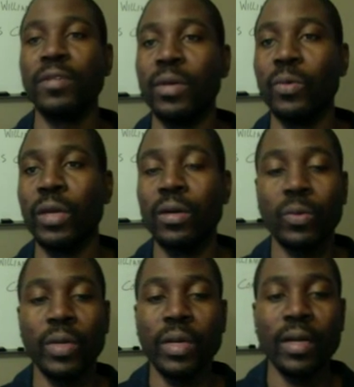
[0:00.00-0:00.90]
day. We're
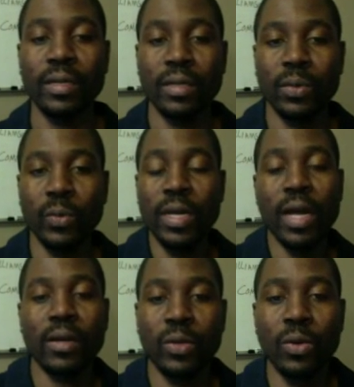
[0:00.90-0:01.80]

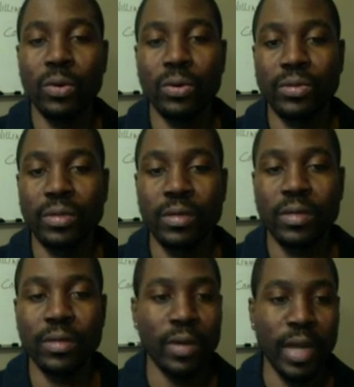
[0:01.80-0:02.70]
not Googles.
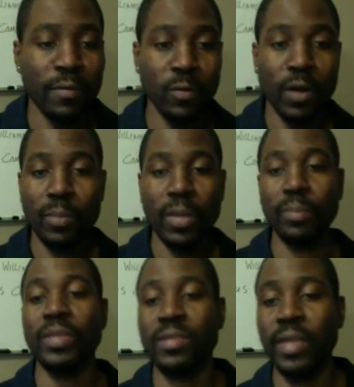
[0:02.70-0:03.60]
You know, everyone
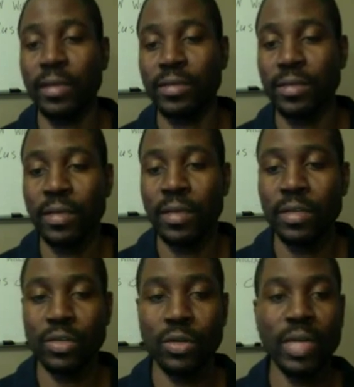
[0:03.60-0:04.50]
make mistakes.
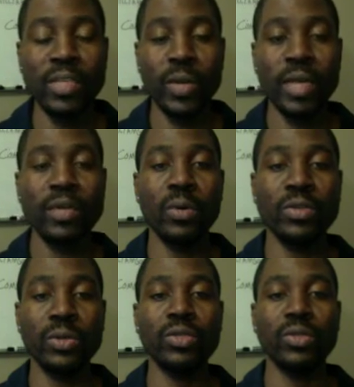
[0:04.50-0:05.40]
So, you know, that's why it's
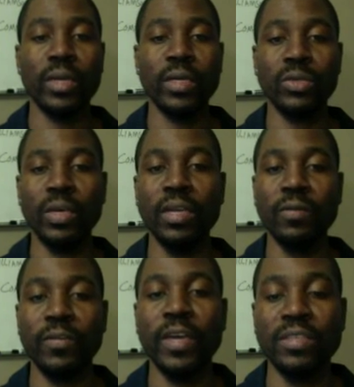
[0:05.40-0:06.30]
always good to
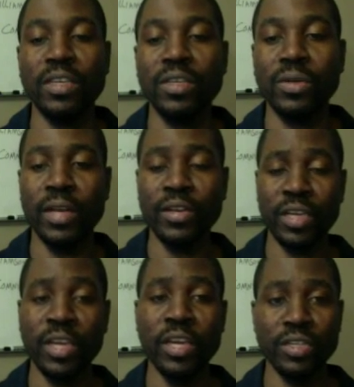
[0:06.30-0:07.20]
invest in your
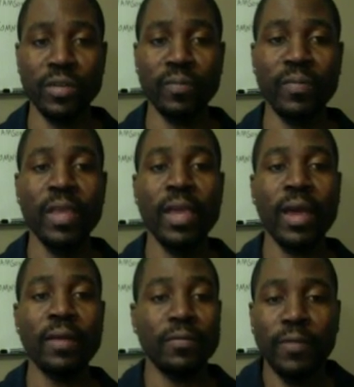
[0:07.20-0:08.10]
education
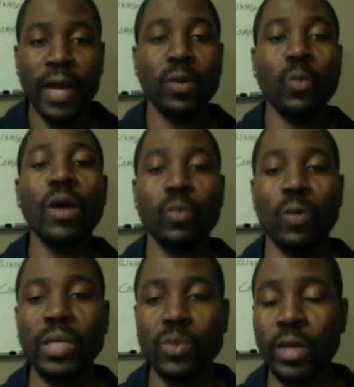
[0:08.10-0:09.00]
and find out
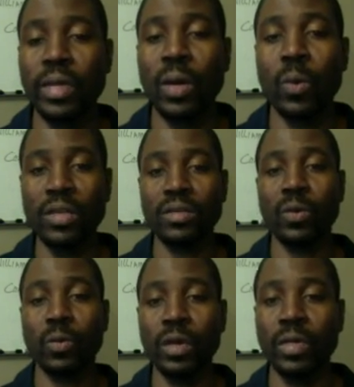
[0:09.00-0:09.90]
what's working and what's
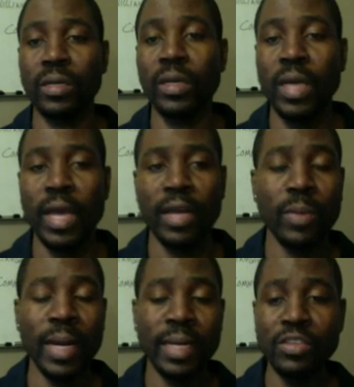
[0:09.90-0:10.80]
not working. I
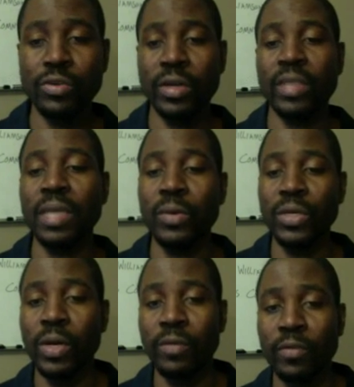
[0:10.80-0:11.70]
know by these trainings that we
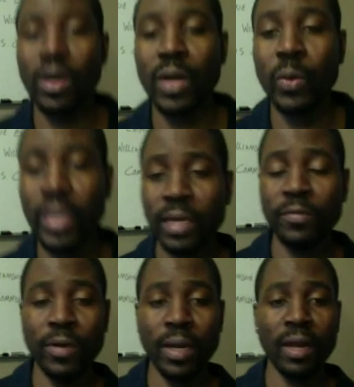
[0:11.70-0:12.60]
do every morning, we
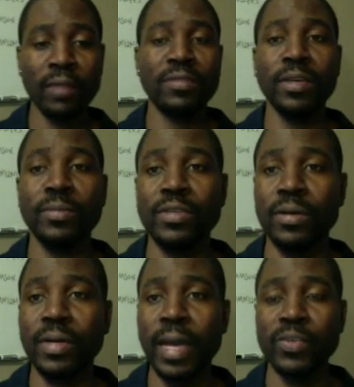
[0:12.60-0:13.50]
give you a lot of tips. You
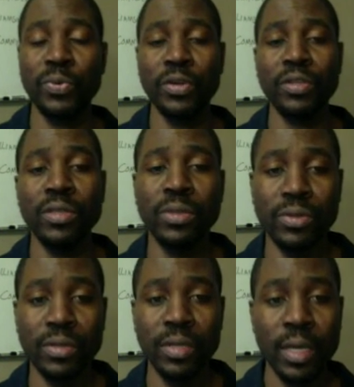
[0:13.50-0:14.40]
know, guys, put it to
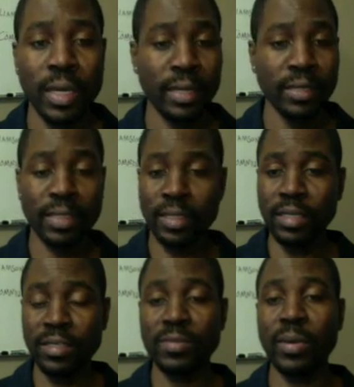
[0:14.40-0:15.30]
use. Guys,
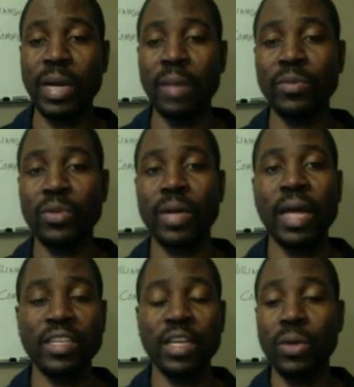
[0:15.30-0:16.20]
these tips are what I'm doing. I
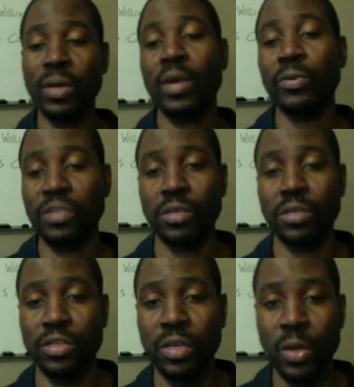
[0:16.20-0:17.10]
actually go there and
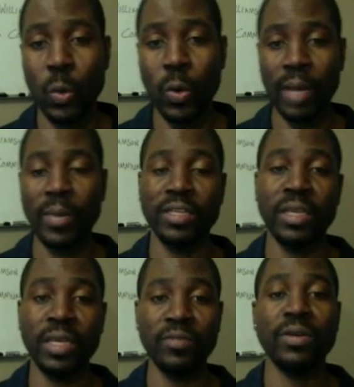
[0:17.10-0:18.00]
research what I'm
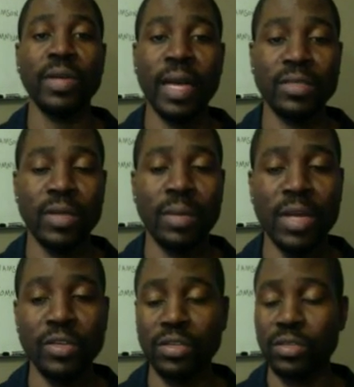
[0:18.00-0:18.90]
actually giving you guys. So I'm
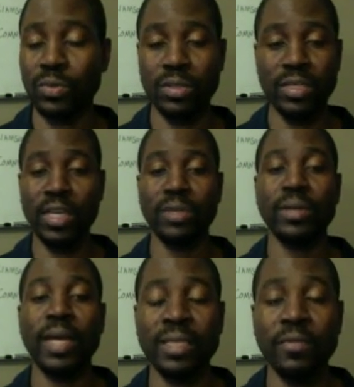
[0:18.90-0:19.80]
not just telling you
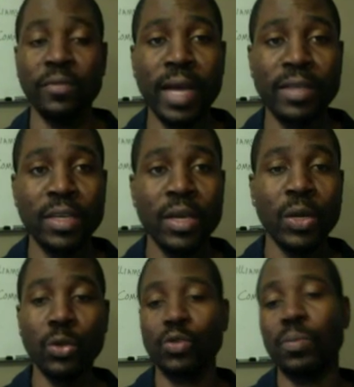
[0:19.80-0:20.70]
guys. If you guys
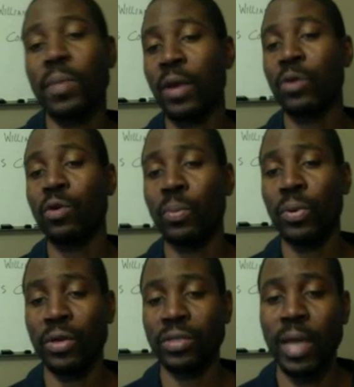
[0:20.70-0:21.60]
go to my Google Plus